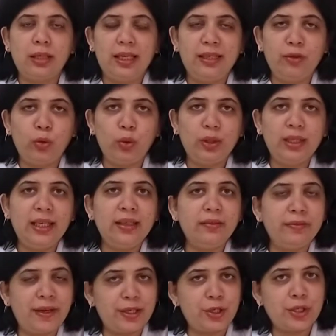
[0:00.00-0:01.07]
in oral
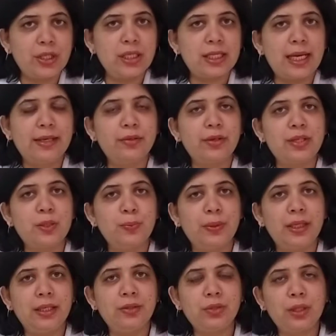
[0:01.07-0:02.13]
infections and
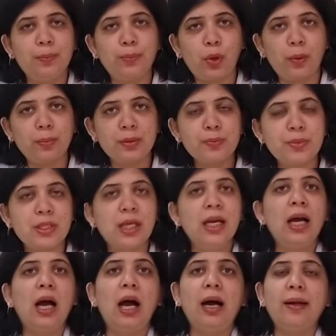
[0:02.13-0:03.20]
respiratory problems
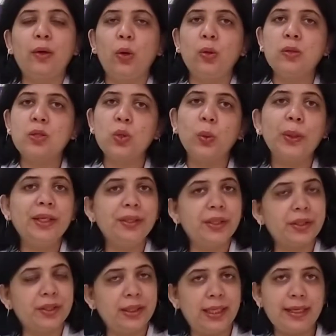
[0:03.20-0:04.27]
are also
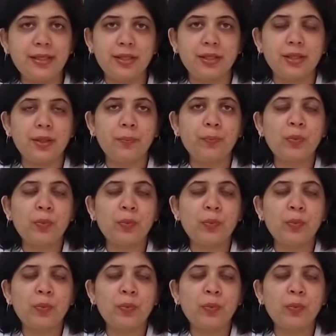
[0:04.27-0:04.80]
interrelated.